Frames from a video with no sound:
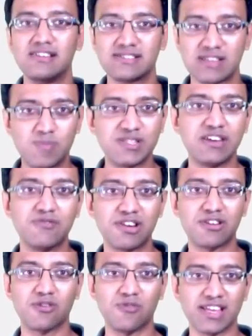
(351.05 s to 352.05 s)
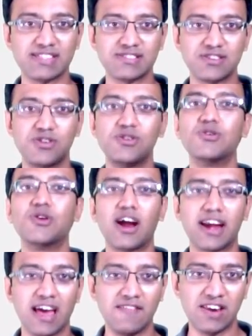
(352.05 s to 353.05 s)
Subsequent requests do
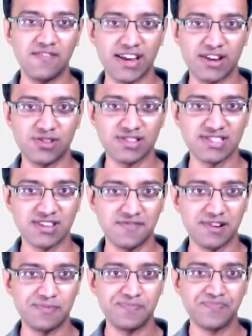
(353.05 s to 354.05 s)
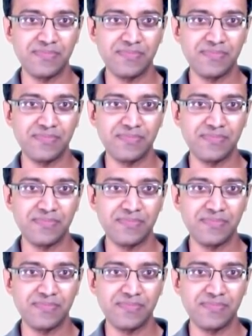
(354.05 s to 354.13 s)
not have an effect on the server.